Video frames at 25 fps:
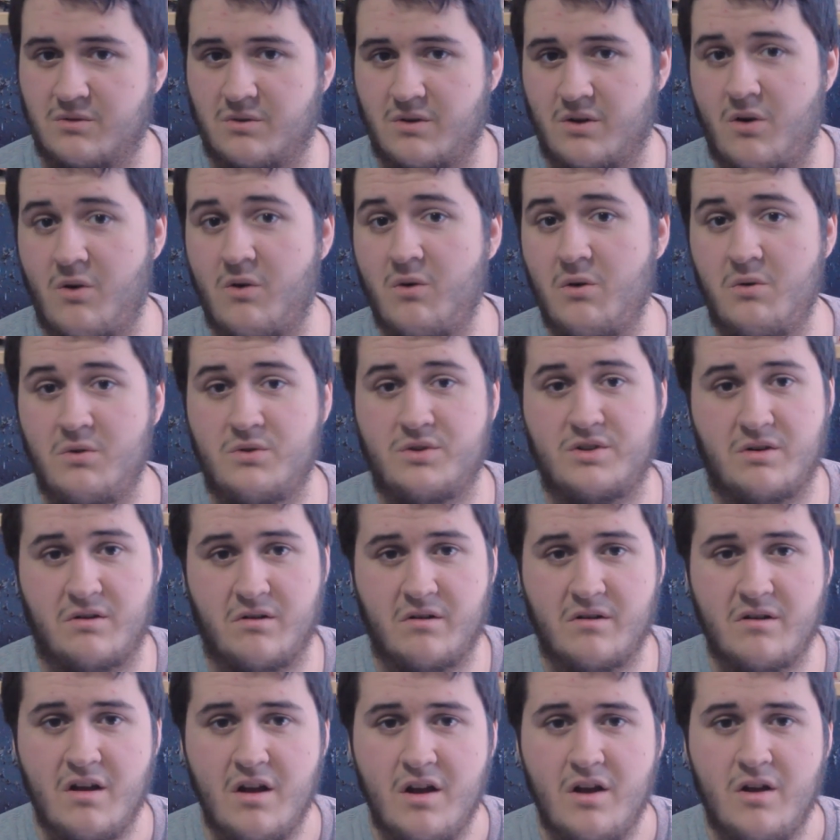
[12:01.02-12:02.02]
or
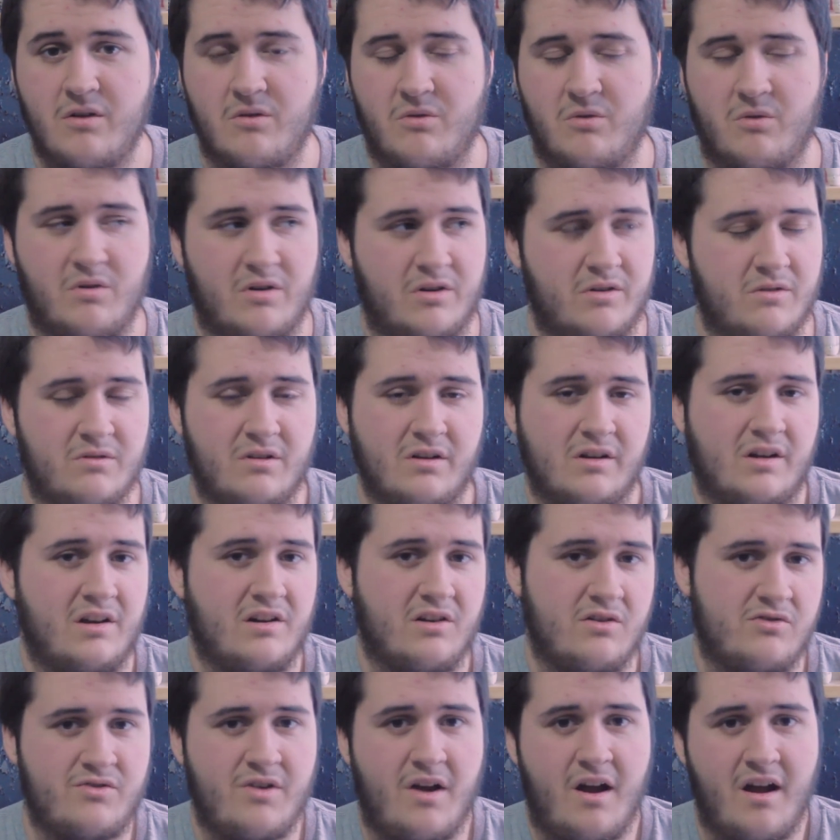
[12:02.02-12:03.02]
older, or you're
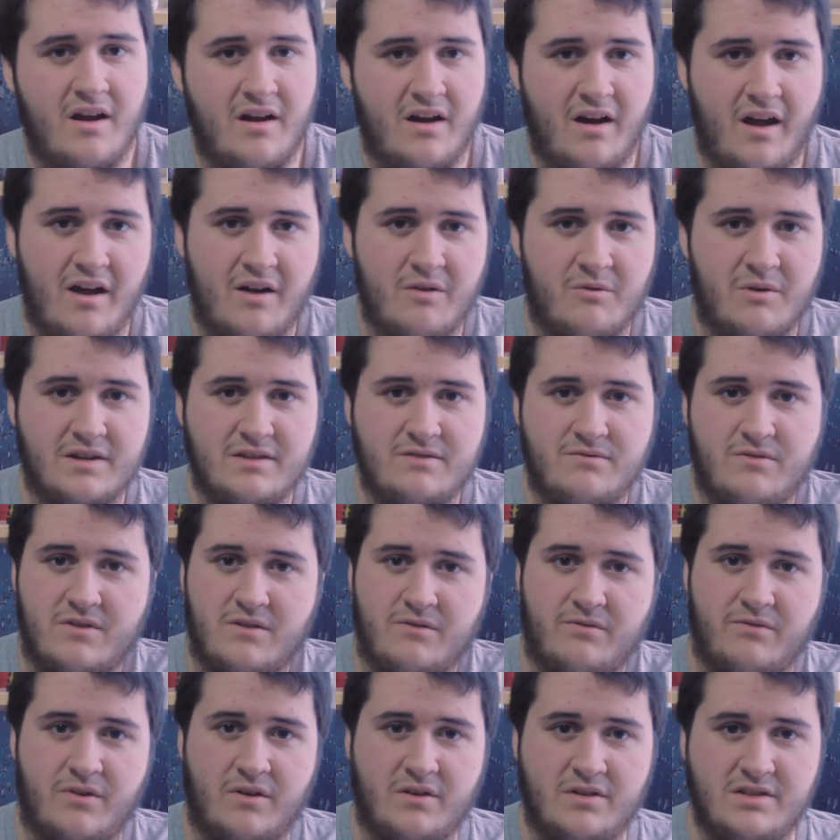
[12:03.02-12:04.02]
looking to try iOS for
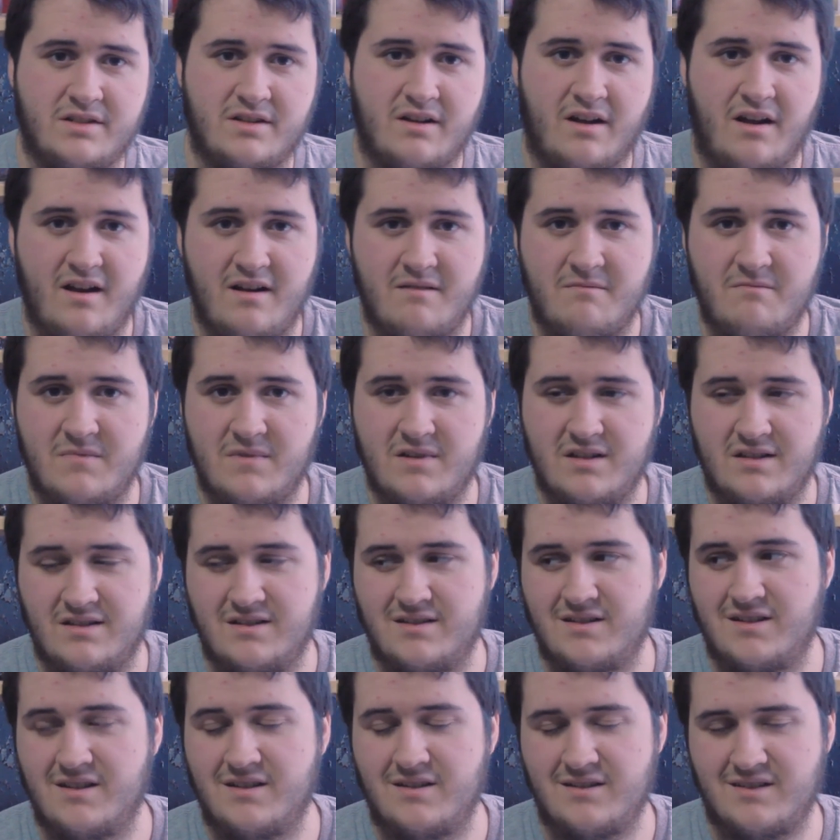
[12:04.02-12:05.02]
the first time,
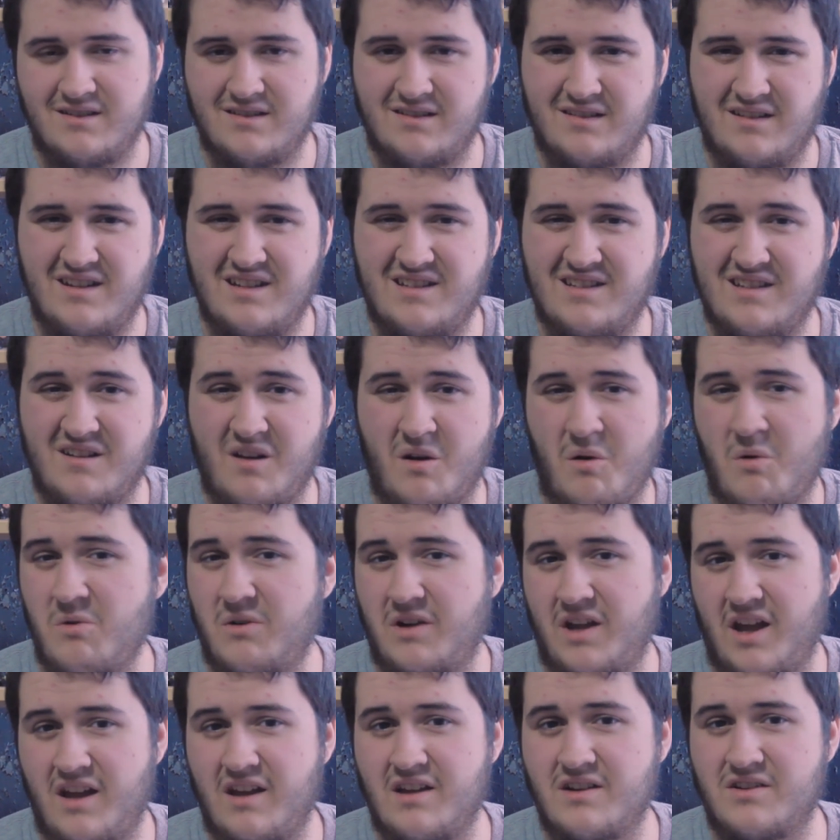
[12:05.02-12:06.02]
it's an
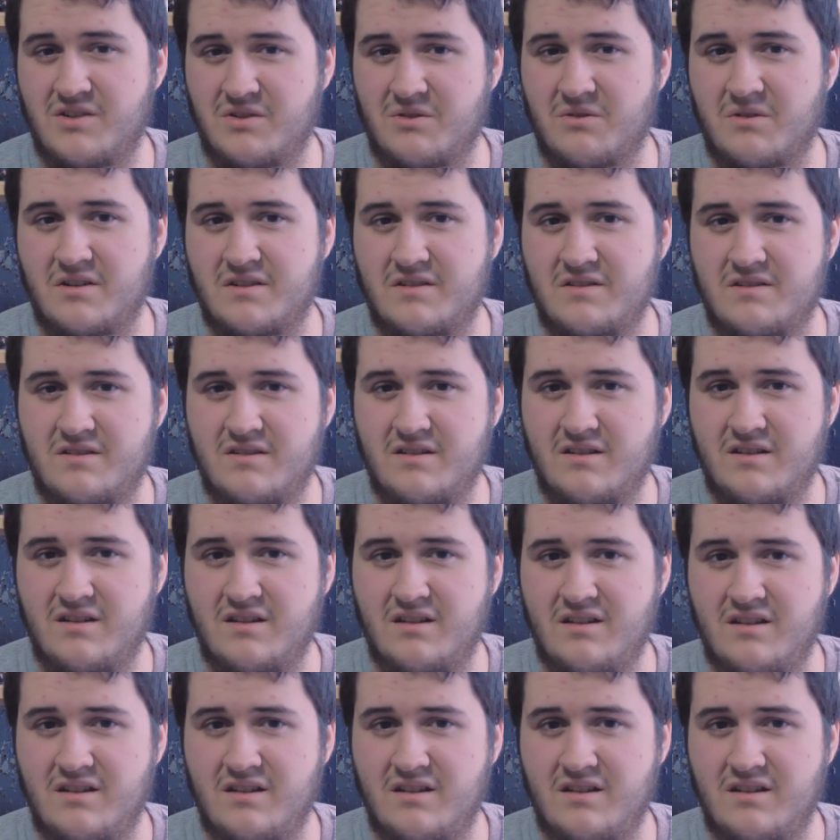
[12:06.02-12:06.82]
okay choice.